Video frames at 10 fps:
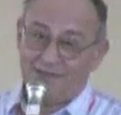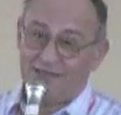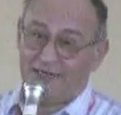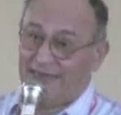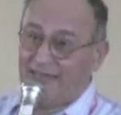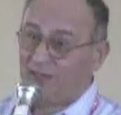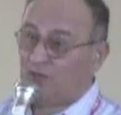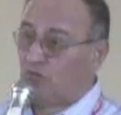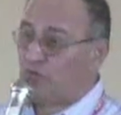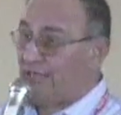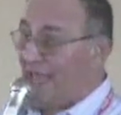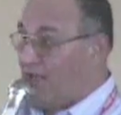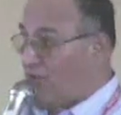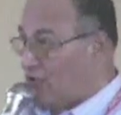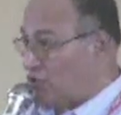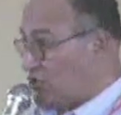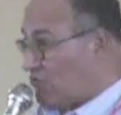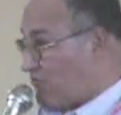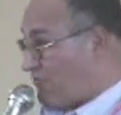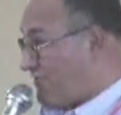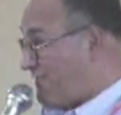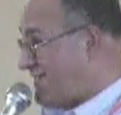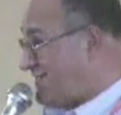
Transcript: dedicated to the angry Jesus.